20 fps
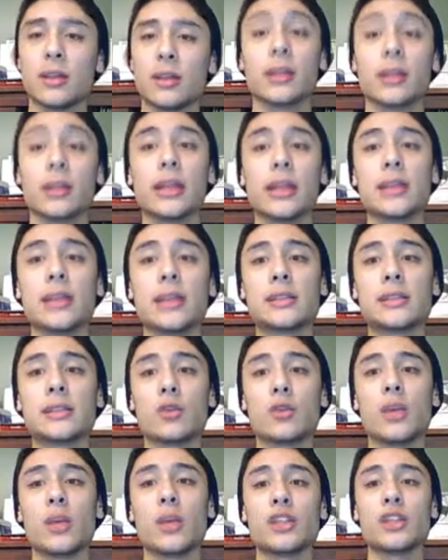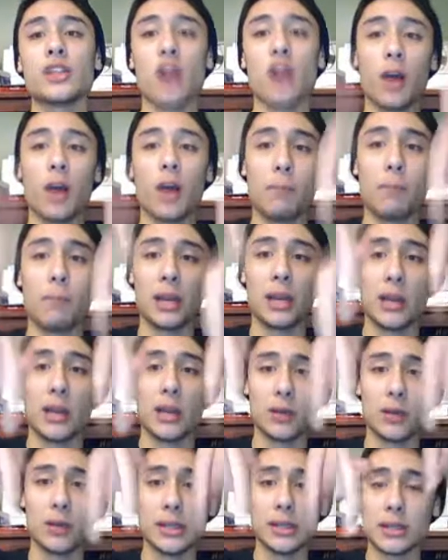the links to which are
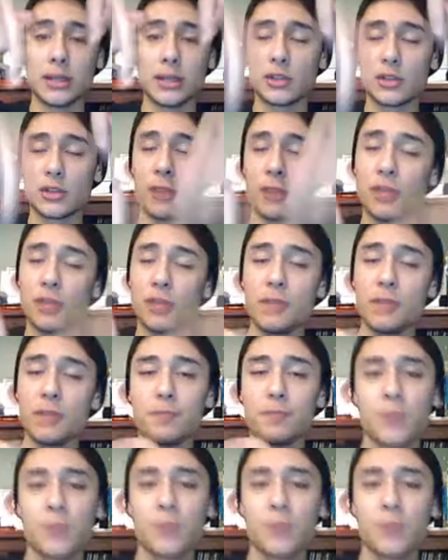below in the description.